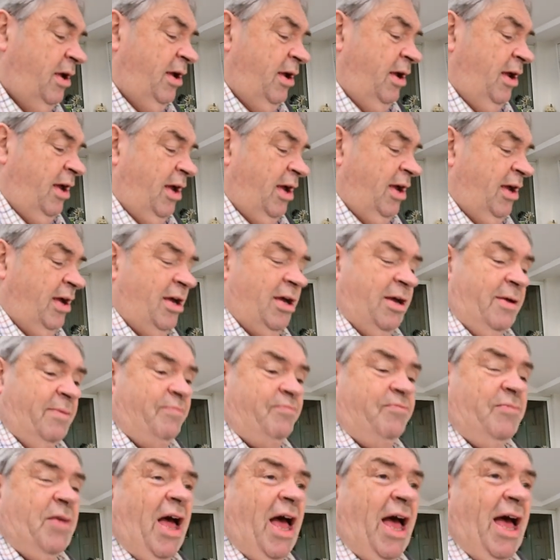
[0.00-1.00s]

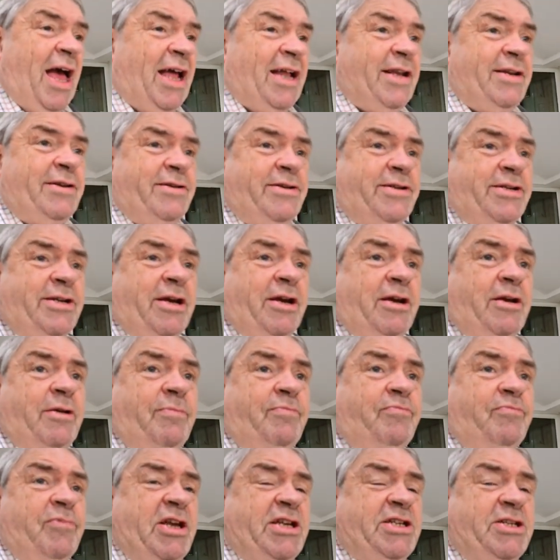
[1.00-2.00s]
And
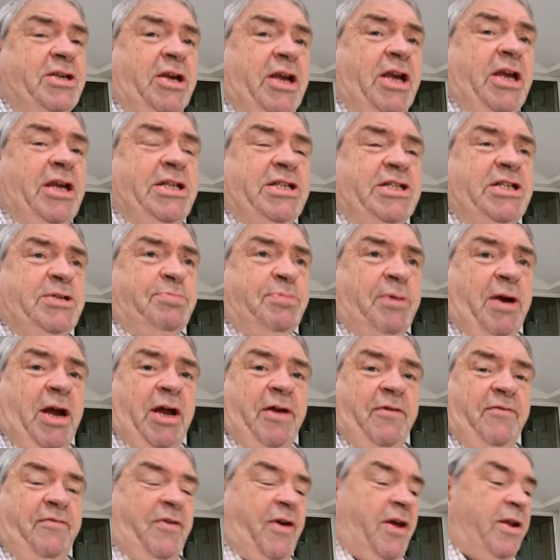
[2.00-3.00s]
he's a keen
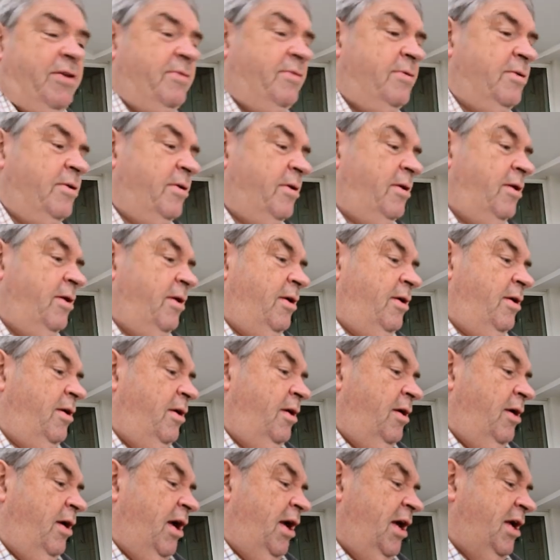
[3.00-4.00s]
Sprite fan,
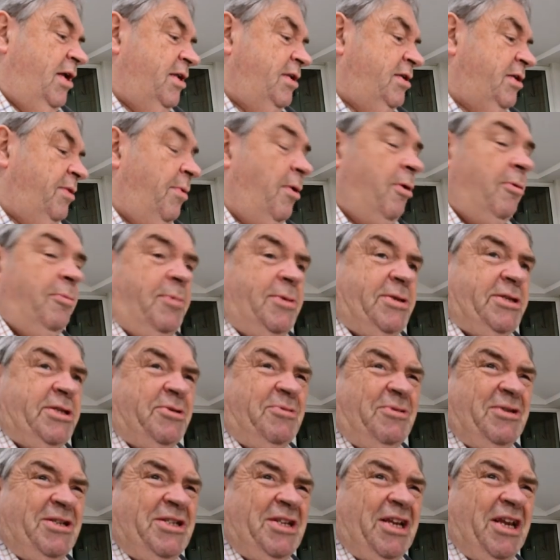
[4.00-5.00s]
and I'm hoping
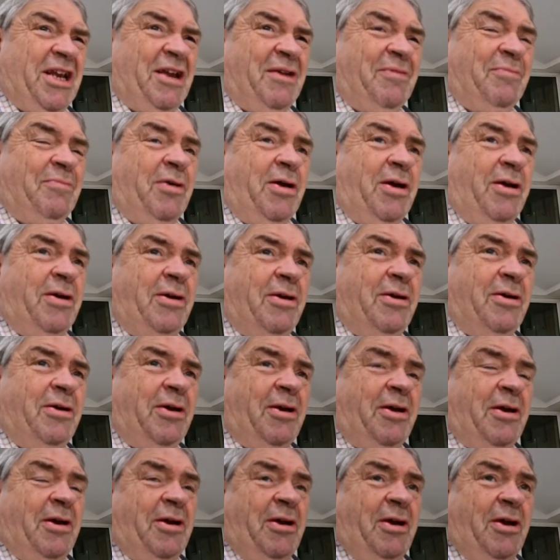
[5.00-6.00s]
to see him.
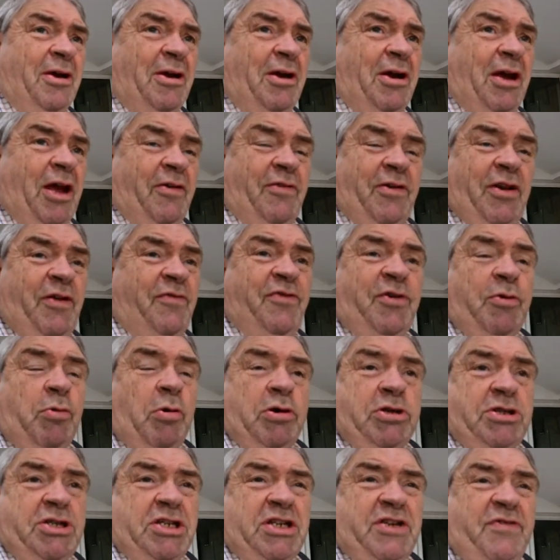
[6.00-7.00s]
And if you're
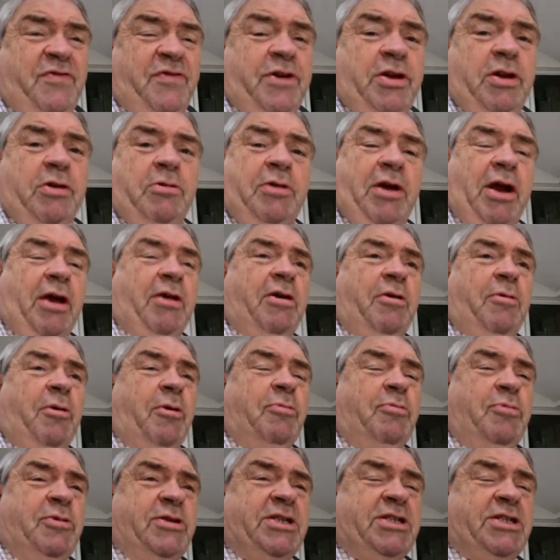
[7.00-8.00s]
watching this video, Gary, I'm
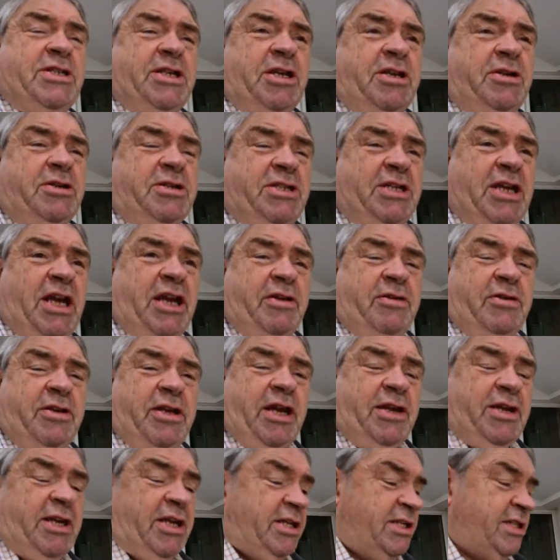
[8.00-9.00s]
hoping to see you say at the
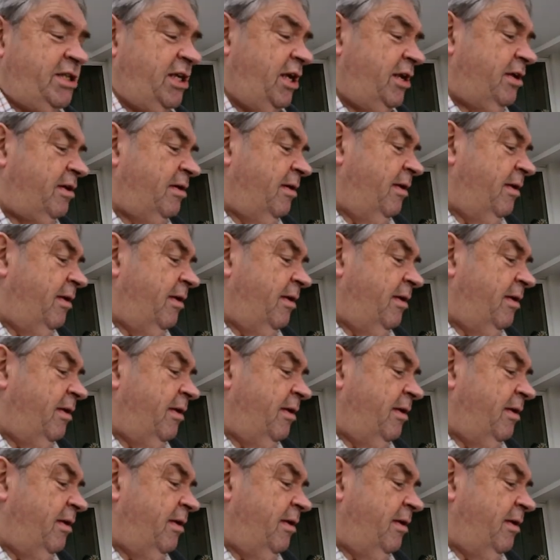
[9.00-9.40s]
NEC